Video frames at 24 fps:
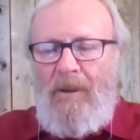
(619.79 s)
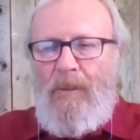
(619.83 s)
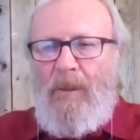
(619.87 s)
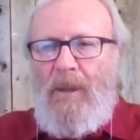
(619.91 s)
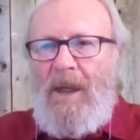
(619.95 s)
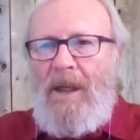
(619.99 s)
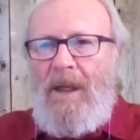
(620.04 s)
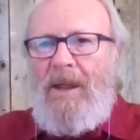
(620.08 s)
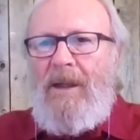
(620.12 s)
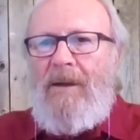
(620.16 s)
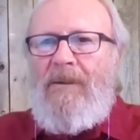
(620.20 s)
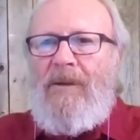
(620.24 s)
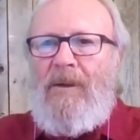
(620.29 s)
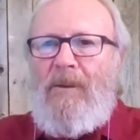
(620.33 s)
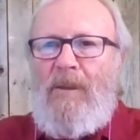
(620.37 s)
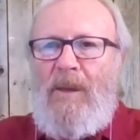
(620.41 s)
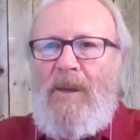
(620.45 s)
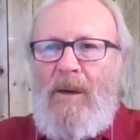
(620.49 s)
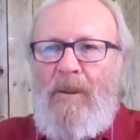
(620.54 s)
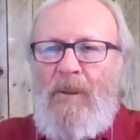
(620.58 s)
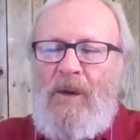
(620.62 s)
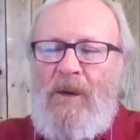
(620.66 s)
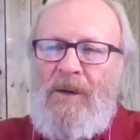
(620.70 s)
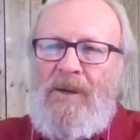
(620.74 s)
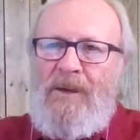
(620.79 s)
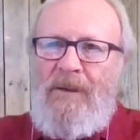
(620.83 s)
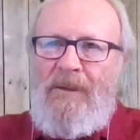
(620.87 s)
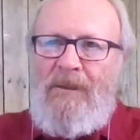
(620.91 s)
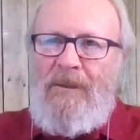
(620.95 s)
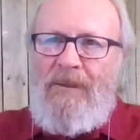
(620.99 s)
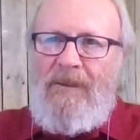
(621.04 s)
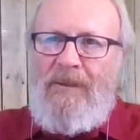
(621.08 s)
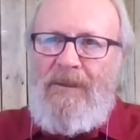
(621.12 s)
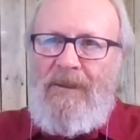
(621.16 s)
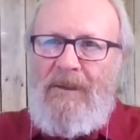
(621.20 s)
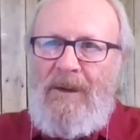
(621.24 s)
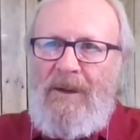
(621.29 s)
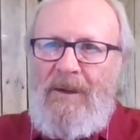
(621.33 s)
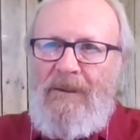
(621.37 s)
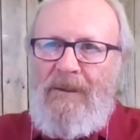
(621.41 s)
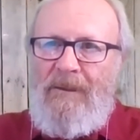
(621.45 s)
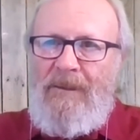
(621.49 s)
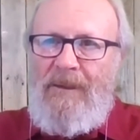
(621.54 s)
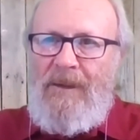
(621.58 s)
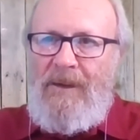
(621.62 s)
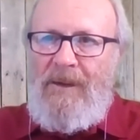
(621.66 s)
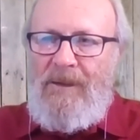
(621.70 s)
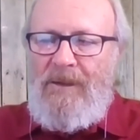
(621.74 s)
Many of the members
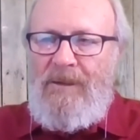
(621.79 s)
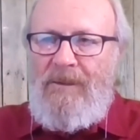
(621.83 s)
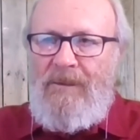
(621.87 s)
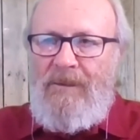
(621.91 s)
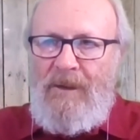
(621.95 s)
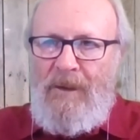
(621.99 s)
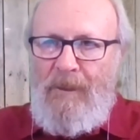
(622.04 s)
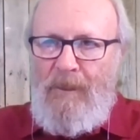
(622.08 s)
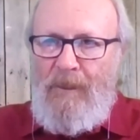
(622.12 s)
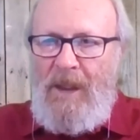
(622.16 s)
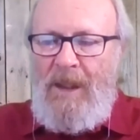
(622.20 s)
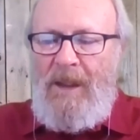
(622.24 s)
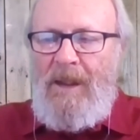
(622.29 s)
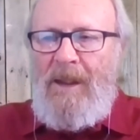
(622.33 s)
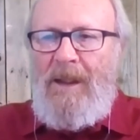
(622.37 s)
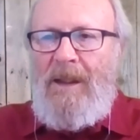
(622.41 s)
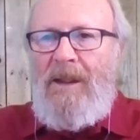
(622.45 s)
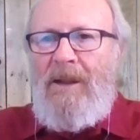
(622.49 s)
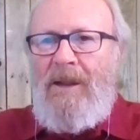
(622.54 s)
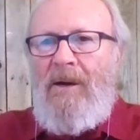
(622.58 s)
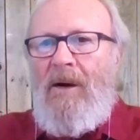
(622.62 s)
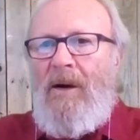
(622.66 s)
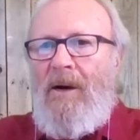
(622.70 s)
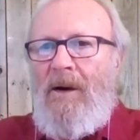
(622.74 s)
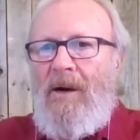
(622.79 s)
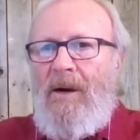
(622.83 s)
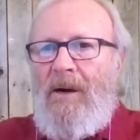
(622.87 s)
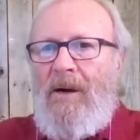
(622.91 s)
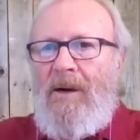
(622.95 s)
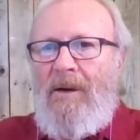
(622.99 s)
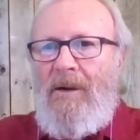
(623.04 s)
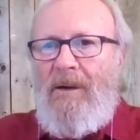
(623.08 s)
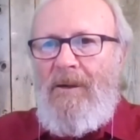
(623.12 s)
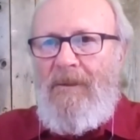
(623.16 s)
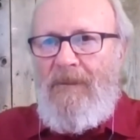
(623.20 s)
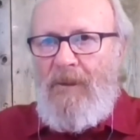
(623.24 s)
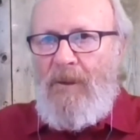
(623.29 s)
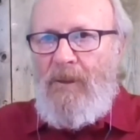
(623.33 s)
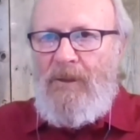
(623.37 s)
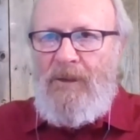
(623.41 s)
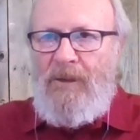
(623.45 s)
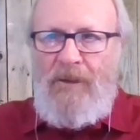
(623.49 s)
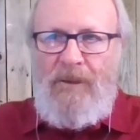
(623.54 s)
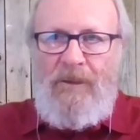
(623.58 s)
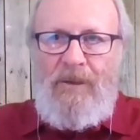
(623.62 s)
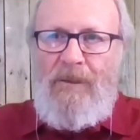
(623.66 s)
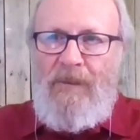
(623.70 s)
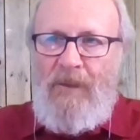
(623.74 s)
of this committee are folks
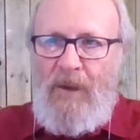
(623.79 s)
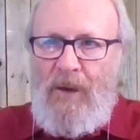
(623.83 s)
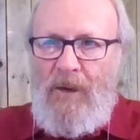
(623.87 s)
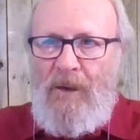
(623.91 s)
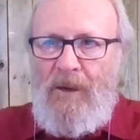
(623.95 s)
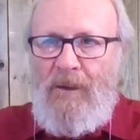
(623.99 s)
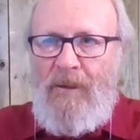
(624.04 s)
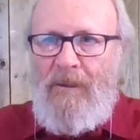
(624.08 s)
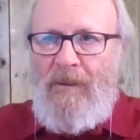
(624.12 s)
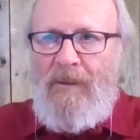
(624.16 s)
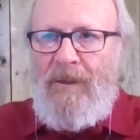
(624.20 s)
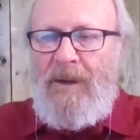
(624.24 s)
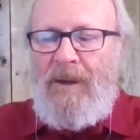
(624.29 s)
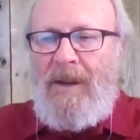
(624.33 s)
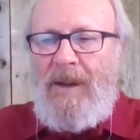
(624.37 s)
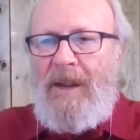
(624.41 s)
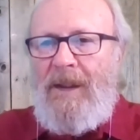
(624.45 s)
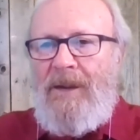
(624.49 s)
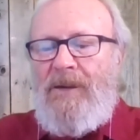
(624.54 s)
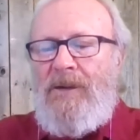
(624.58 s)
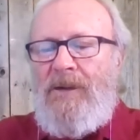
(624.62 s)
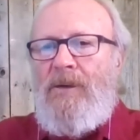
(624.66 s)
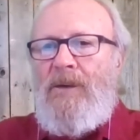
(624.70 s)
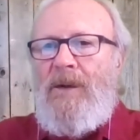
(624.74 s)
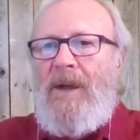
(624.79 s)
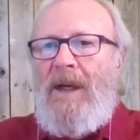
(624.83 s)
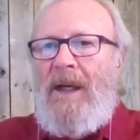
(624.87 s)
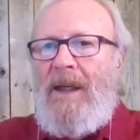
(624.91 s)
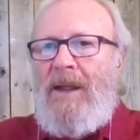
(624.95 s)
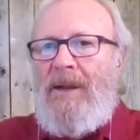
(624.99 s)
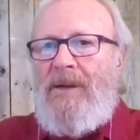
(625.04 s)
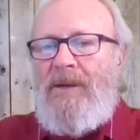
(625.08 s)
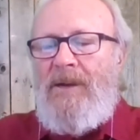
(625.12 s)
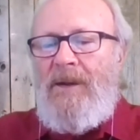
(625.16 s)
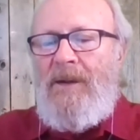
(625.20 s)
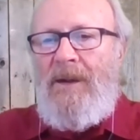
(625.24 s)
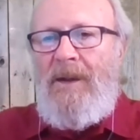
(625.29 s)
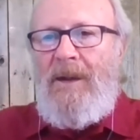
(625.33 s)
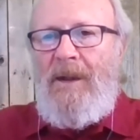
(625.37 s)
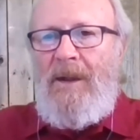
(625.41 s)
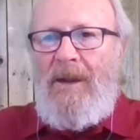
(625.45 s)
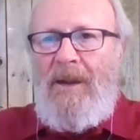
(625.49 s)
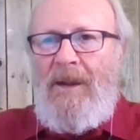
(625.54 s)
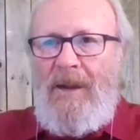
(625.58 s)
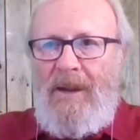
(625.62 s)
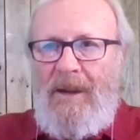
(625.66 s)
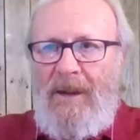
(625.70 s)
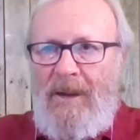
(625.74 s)
who you've heard over the last 2 days,
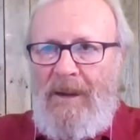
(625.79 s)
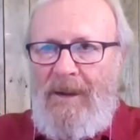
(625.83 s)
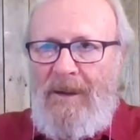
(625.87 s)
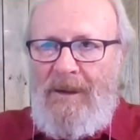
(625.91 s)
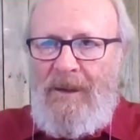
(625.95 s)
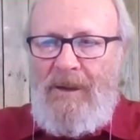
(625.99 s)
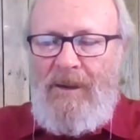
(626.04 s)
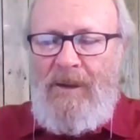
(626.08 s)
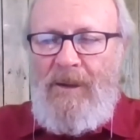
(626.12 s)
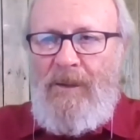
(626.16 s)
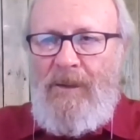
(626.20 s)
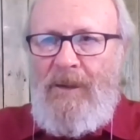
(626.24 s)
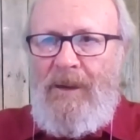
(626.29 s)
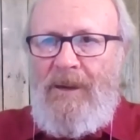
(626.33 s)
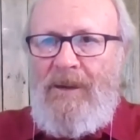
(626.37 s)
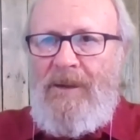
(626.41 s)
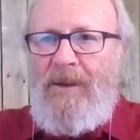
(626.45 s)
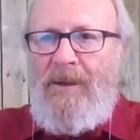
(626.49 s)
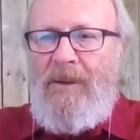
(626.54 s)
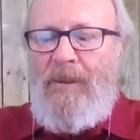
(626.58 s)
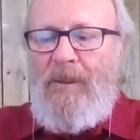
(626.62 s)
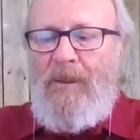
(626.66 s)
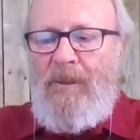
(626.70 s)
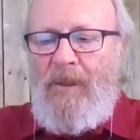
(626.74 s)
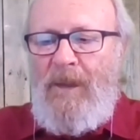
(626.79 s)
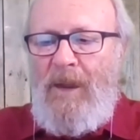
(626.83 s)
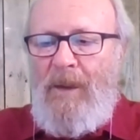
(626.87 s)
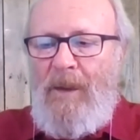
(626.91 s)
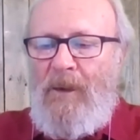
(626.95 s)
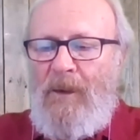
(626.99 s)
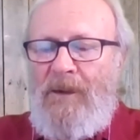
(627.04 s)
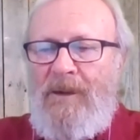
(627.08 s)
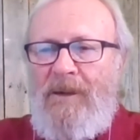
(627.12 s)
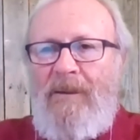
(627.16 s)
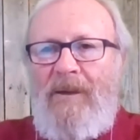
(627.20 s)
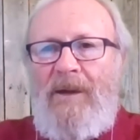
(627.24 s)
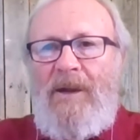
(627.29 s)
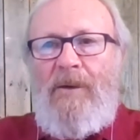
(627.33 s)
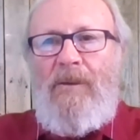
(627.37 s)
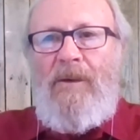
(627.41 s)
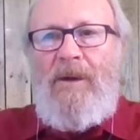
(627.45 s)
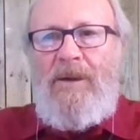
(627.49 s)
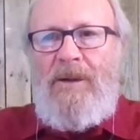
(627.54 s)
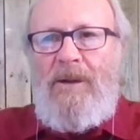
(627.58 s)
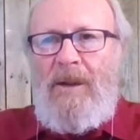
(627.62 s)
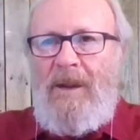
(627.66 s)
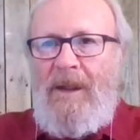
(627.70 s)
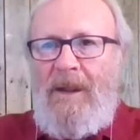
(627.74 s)
including some members of the
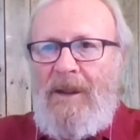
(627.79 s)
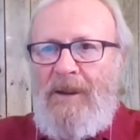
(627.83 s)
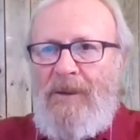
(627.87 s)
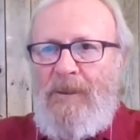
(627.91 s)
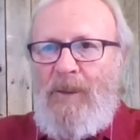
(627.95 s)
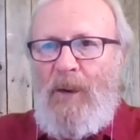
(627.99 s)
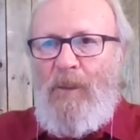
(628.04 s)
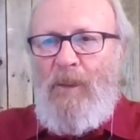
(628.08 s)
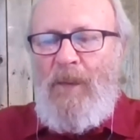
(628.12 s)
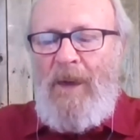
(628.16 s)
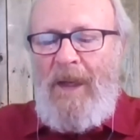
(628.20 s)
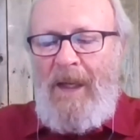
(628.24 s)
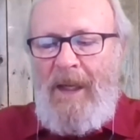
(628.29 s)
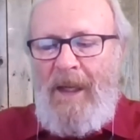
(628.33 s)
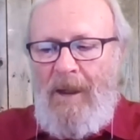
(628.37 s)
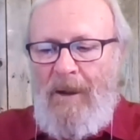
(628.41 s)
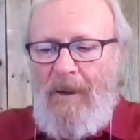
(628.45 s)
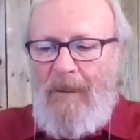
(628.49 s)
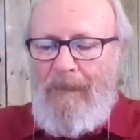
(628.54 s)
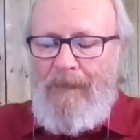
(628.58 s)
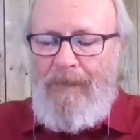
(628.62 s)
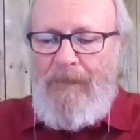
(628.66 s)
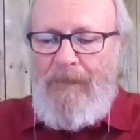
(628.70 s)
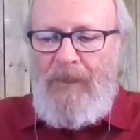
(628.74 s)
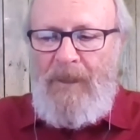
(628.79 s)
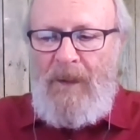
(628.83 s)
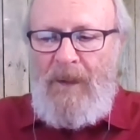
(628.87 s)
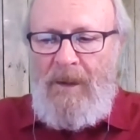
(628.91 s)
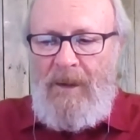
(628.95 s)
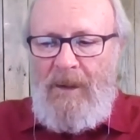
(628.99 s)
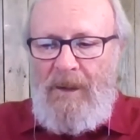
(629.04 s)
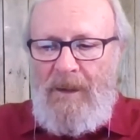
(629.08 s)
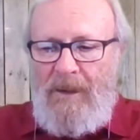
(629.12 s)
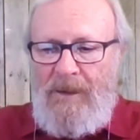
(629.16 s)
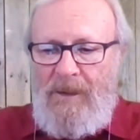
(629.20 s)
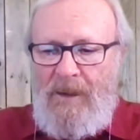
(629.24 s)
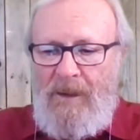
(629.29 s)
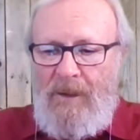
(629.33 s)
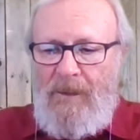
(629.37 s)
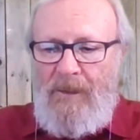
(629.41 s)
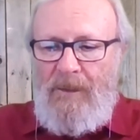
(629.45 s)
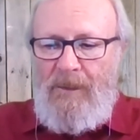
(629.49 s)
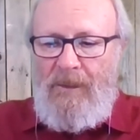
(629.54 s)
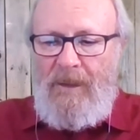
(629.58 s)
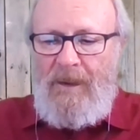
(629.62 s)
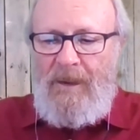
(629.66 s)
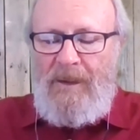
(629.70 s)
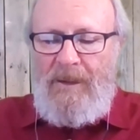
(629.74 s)
original expert panel.
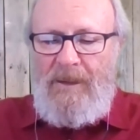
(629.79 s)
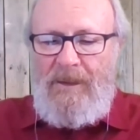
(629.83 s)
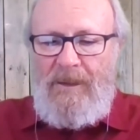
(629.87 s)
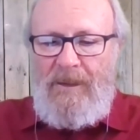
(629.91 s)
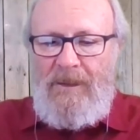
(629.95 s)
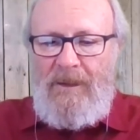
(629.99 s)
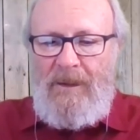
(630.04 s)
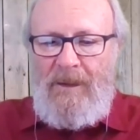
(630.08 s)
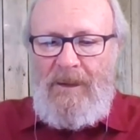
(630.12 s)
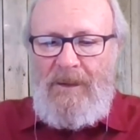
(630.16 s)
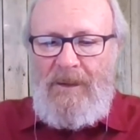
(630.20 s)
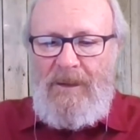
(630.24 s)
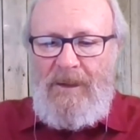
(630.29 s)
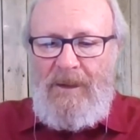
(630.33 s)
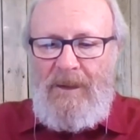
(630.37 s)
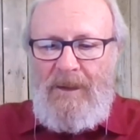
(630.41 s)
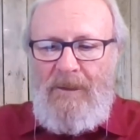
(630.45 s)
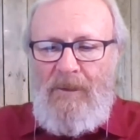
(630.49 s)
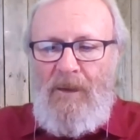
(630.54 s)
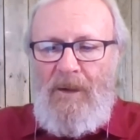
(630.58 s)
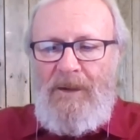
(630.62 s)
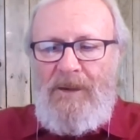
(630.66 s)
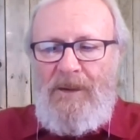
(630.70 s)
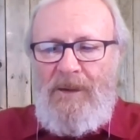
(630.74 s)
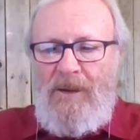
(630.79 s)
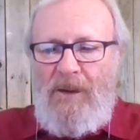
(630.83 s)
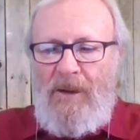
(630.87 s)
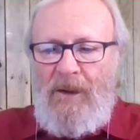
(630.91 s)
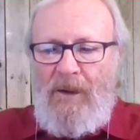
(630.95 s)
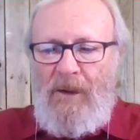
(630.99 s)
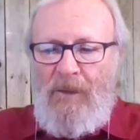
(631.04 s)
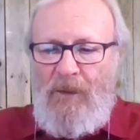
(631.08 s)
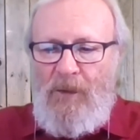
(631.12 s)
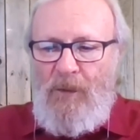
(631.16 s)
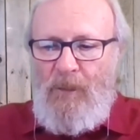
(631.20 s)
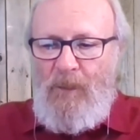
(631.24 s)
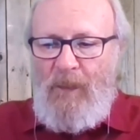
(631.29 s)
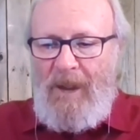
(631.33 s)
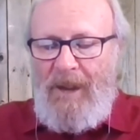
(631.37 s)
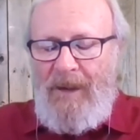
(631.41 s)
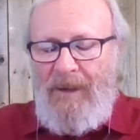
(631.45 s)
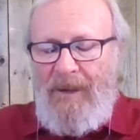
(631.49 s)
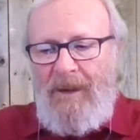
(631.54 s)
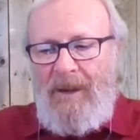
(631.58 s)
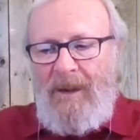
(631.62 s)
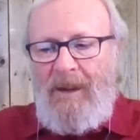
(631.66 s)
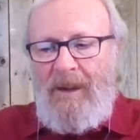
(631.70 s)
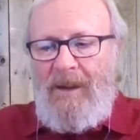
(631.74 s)
So it's an austere group, I
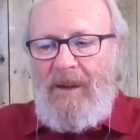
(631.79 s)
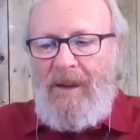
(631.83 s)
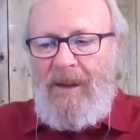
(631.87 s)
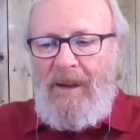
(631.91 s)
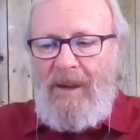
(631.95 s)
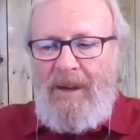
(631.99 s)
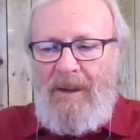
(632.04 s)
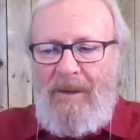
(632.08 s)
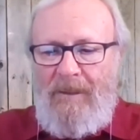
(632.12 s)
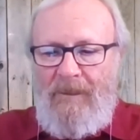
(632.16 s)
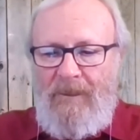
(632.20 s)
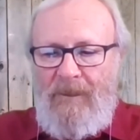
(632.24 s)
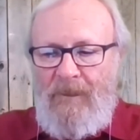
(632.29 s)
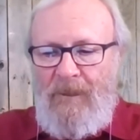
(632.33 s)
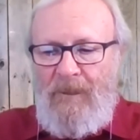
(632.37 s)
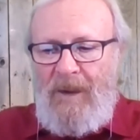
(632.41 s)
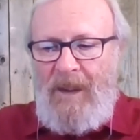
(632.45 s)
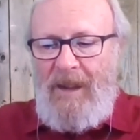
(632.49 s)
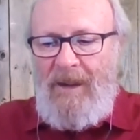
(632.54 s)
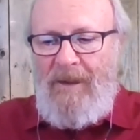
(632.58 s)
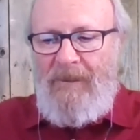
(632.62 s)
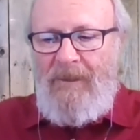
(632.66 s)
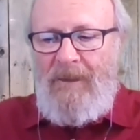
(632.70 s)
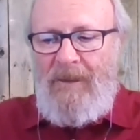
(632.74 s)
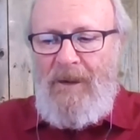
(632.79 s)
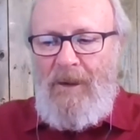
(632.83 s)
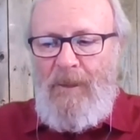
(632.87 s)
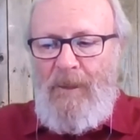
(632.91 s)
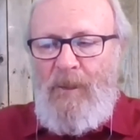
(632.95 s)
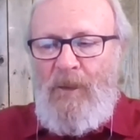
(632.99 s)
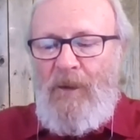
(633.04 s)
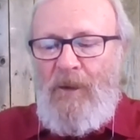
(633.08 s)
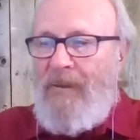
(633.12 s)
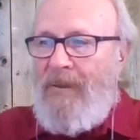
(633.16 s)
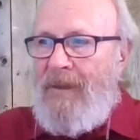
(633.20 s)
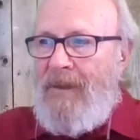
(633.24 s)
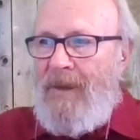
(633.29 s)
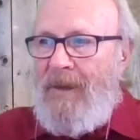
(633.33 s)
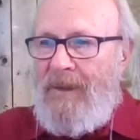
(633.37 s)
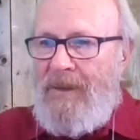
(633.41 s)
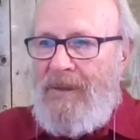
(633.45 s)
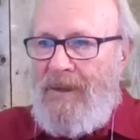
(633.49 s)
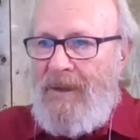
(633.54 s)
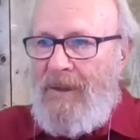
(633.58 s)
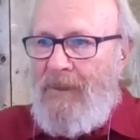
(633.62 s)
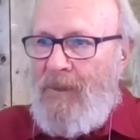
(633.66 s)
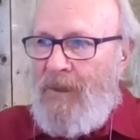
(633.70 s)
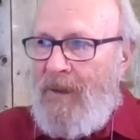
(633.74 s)
think, and we have a number of
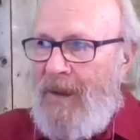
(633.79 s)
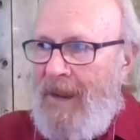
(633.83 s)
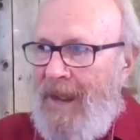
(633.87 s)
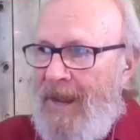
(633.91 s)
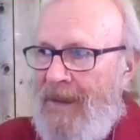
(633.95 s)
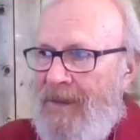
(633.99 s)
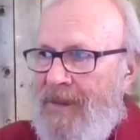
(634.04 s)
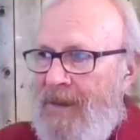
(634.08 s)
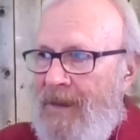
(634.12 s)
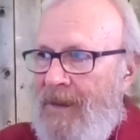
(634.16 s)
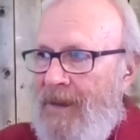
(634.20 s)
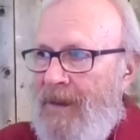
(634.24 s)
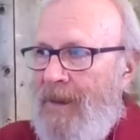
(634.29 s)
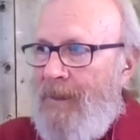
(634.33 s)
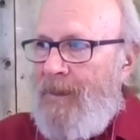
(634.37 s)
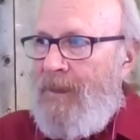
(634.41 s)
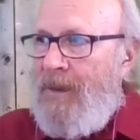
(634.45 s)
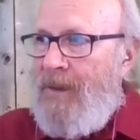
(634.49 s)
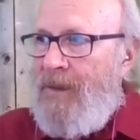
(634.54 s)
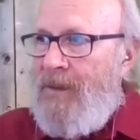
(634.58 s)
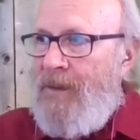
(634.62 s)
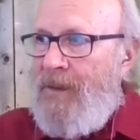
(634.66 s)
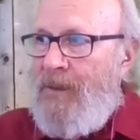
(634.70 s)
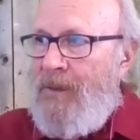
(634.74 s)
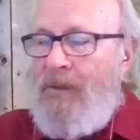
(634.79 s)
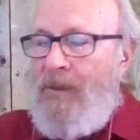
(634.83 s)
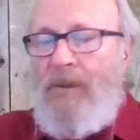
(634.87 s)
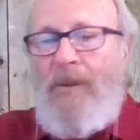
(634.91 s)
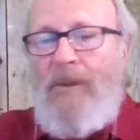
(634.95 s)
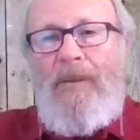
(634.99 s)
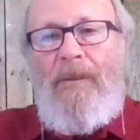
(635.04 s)
things that we're asking them to do